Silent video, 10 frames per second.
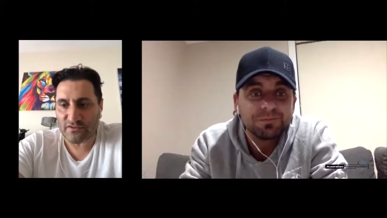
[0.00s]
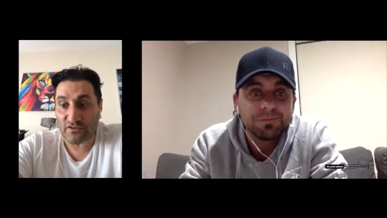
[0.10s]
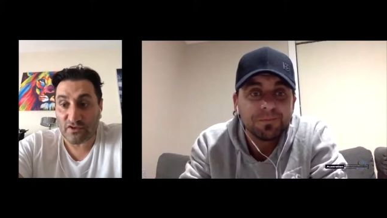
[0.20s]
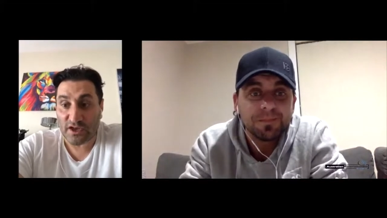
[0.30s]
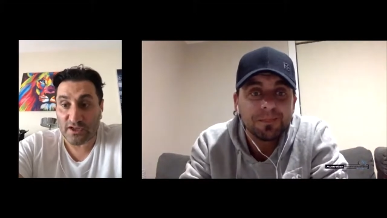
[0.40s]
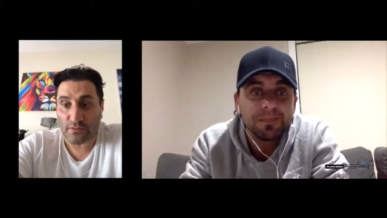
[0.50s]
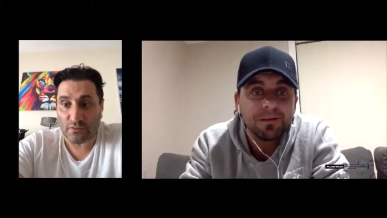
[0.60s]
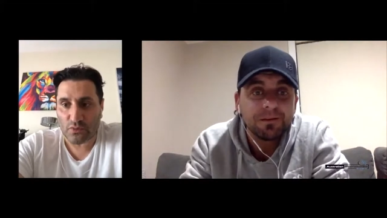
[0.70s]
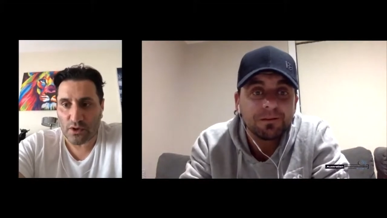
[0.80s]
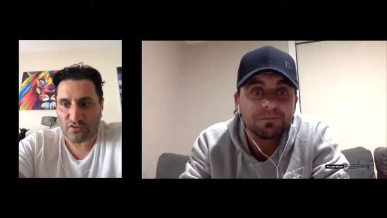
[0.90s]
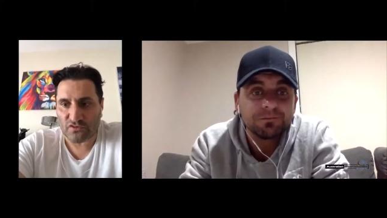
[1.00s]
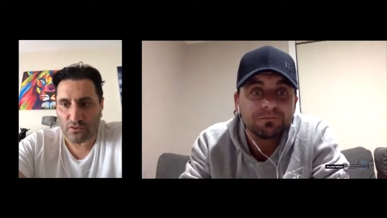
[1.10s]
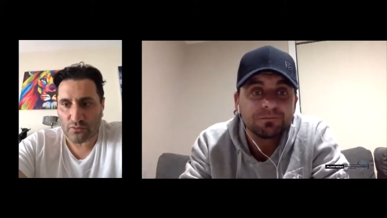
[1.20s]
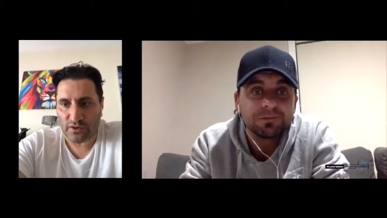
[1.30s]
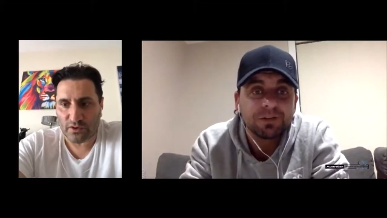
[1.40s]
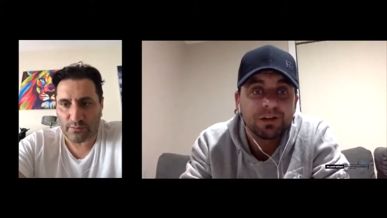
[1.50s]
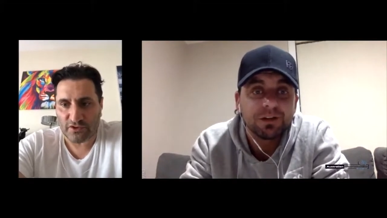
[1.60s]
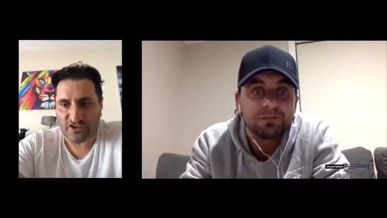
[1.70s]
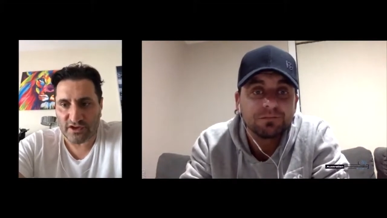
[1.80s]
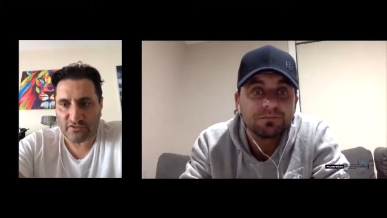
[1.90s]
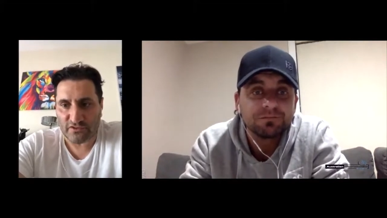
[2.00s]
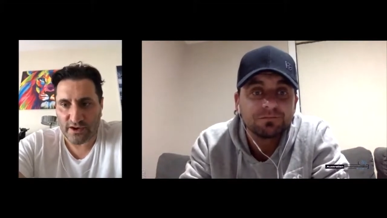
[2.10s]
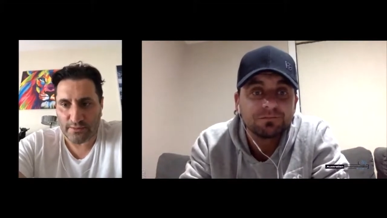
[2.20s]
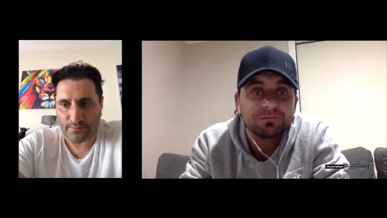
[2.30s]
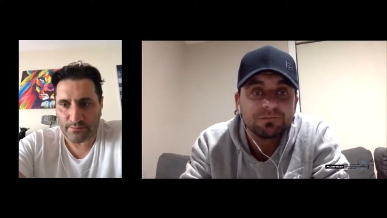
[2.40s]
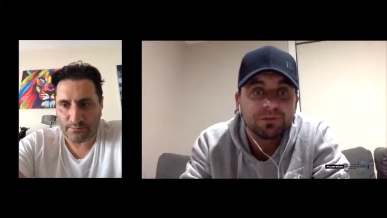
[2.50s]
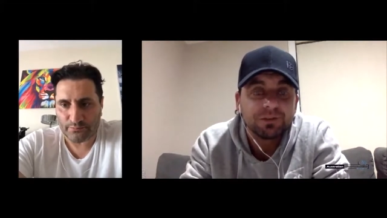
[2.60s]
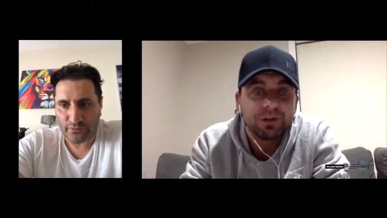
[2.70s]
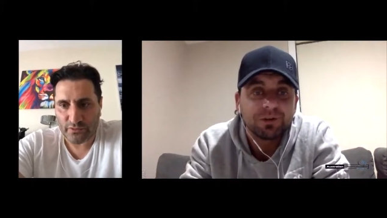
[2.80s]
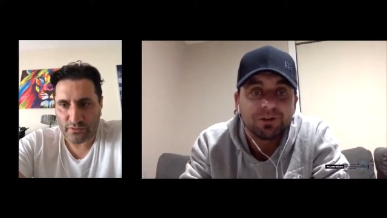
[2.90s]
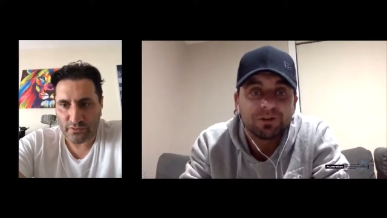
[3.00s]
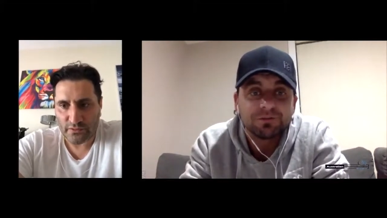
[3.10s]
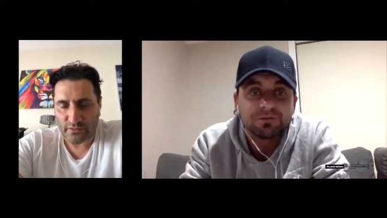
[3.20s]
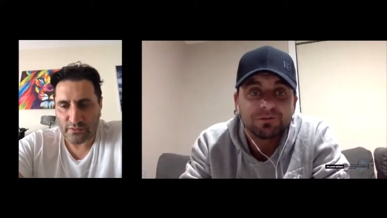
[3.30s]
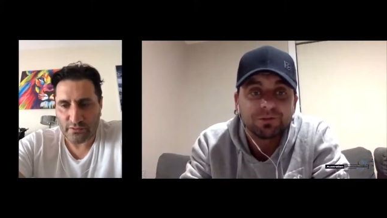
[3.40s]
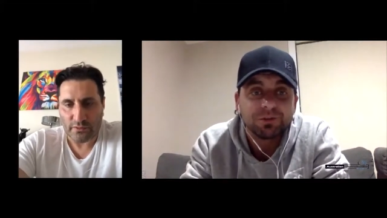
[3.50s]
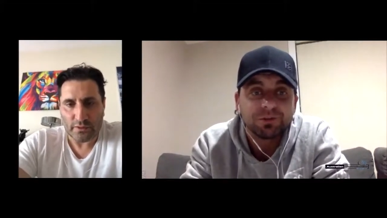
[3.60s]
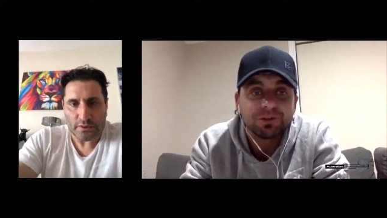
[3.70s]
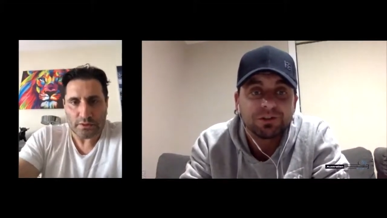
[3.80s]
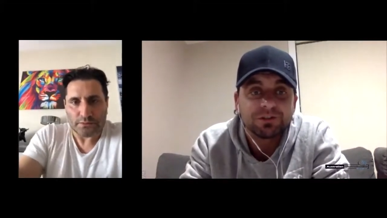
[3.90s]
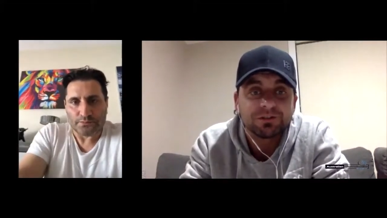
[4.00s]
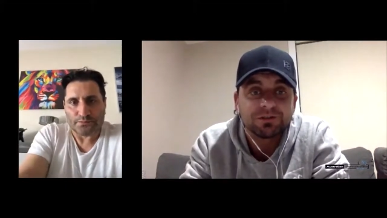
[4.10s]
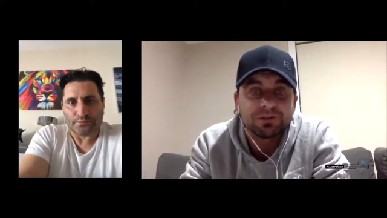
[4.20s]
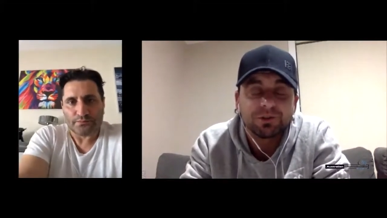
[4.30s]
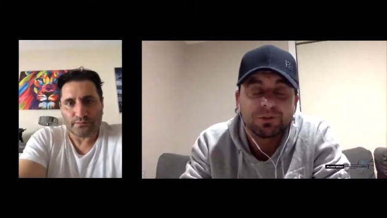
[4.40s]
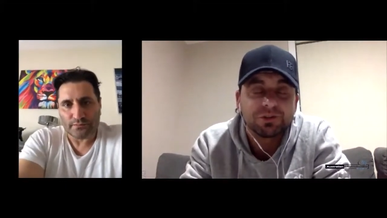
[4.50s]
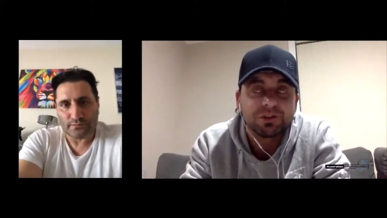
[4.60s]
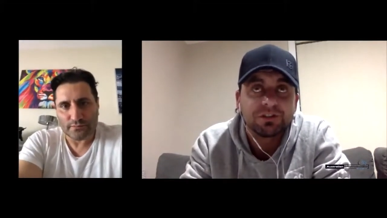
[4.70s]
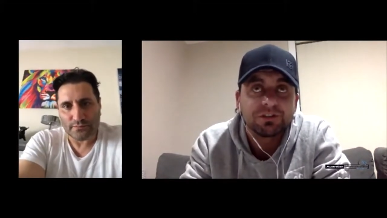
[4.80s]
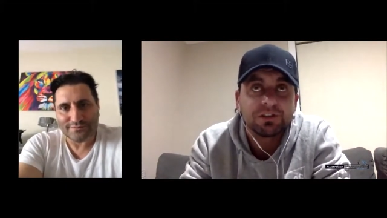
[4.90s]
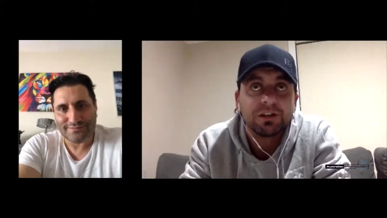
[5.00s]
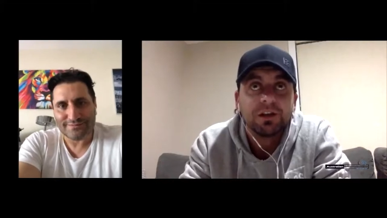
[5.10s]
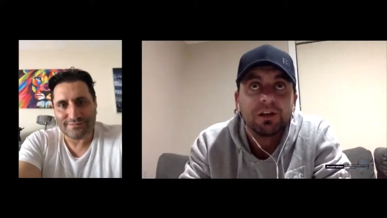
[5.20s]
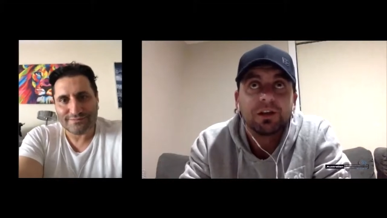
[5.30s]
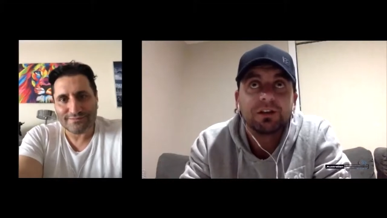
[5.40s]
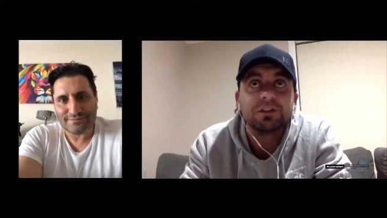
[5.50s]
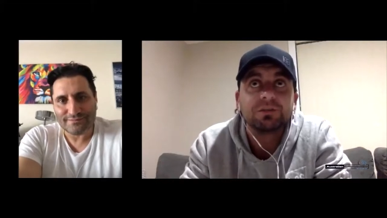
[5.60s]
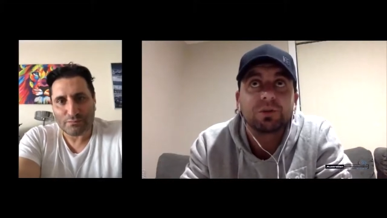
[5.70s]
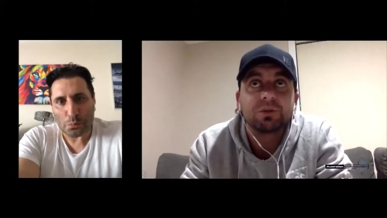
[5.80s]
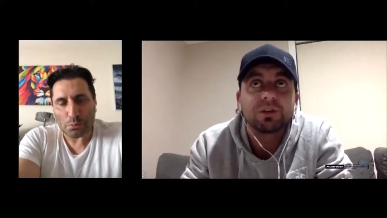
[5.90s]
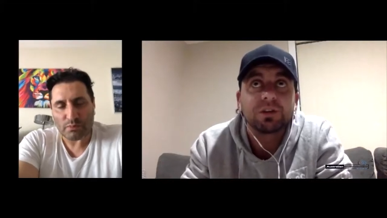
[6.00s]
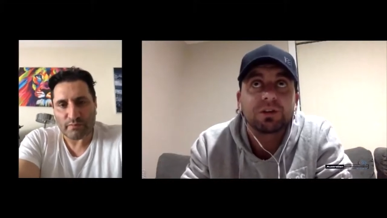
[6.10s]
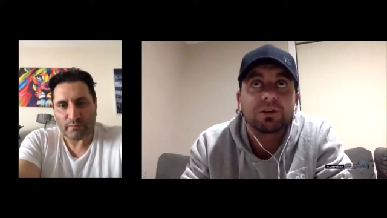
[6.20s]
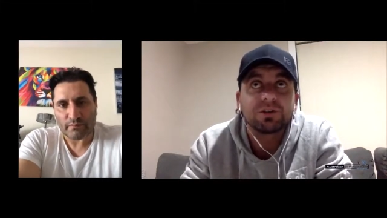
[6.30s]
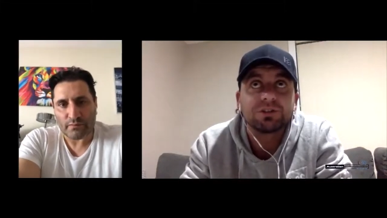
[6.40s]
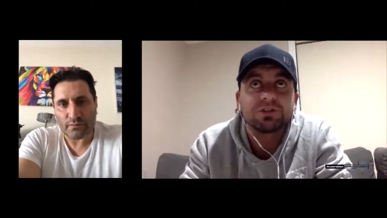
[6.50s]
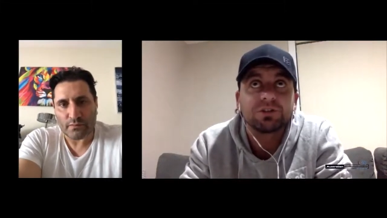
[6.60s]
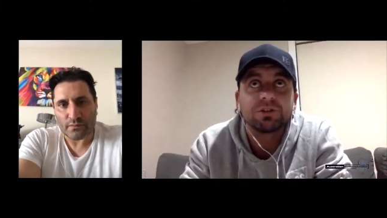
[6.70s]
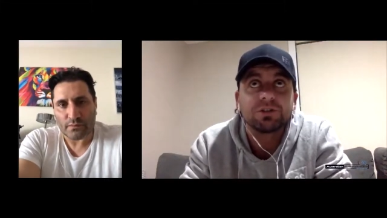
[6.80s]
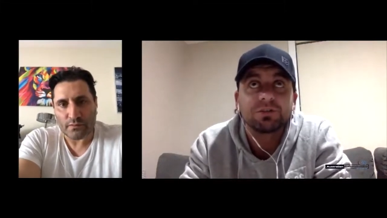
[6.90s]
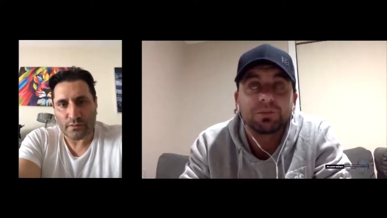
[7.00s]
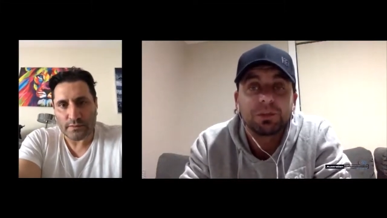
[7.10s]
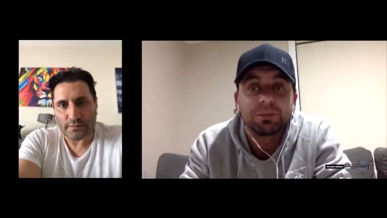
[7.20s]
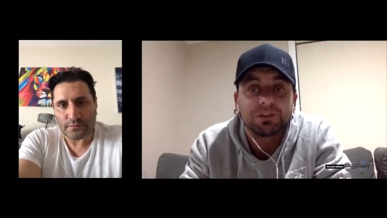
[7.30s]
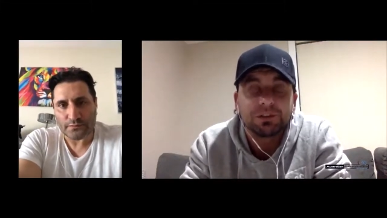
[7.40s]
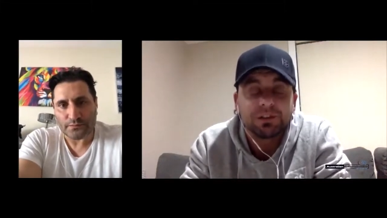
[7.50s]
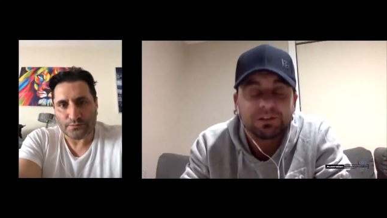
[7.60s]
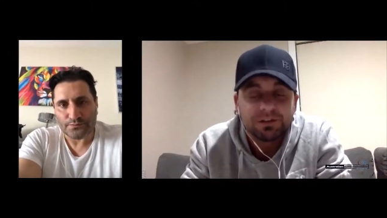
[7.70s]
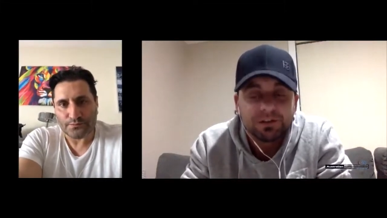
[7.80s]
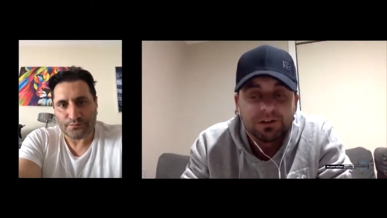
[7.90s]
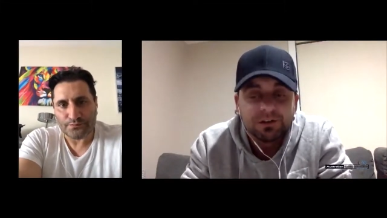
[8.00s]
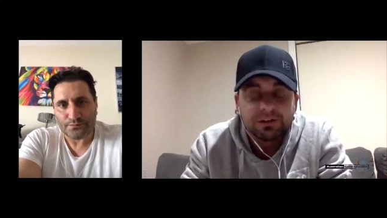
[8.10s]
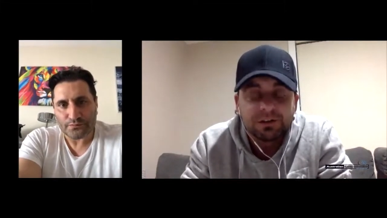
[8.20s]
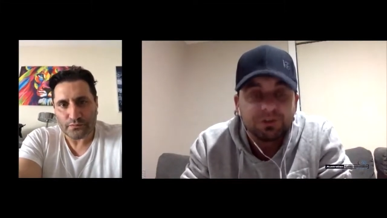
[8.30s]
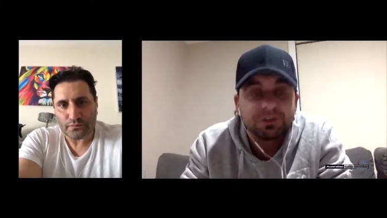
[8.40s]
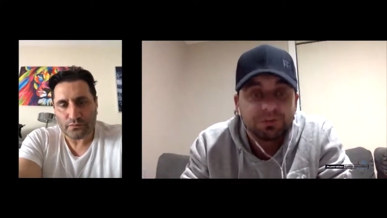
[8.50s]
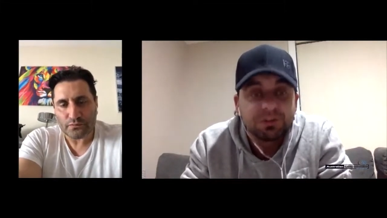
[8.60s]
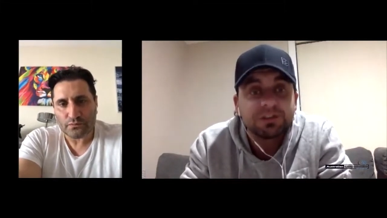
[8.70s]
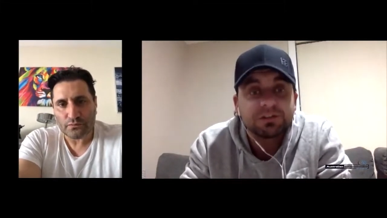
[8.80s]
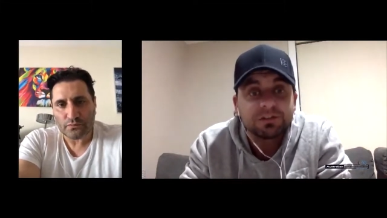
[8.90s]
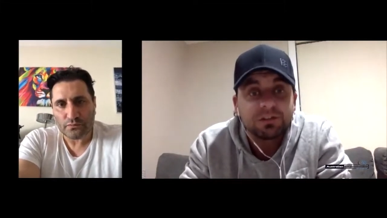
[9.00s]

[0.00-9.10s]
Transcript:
Speaker 1: because I need them as well. So we're not yeah. machines, right? No, we're not we're not
Speaker 2: machines. No, we're not machines. And and this is what I want to get across to people that there's there is a mix,